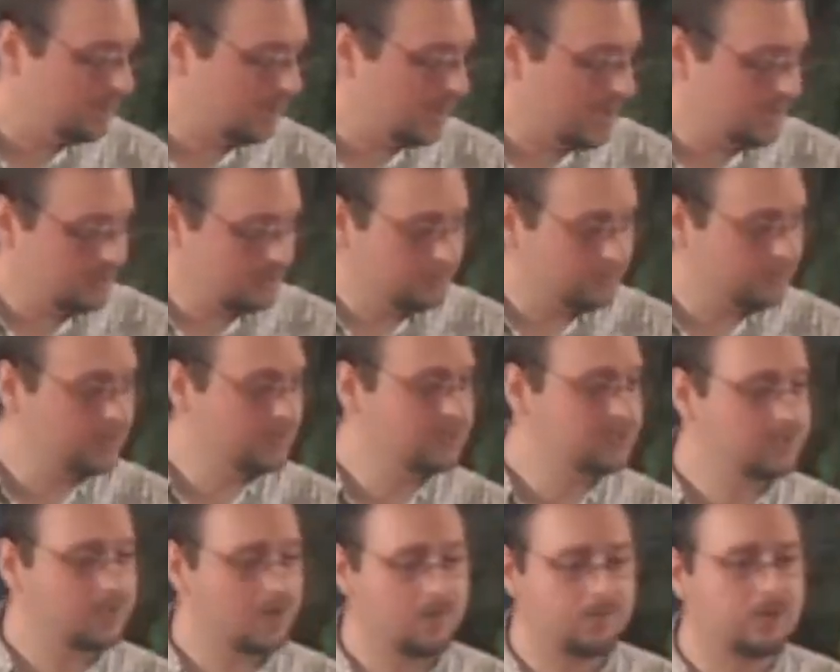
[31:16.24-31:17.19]
But I knew
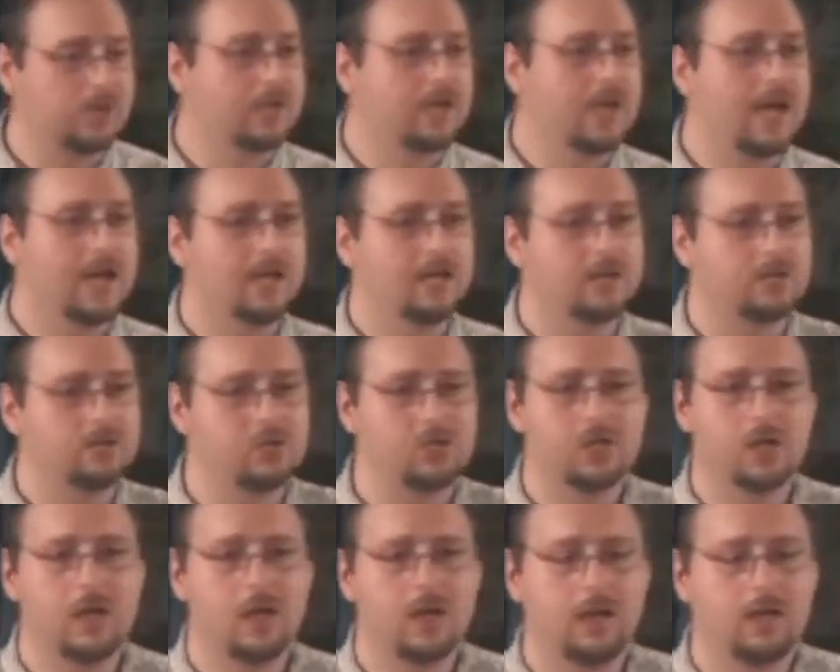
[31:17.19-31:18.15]
that something had to
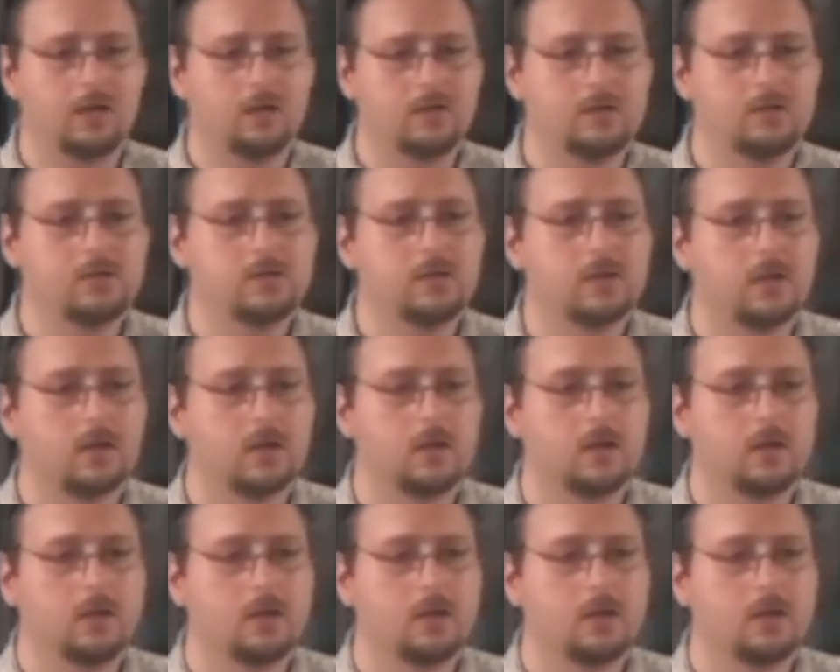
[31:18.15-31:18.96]
change.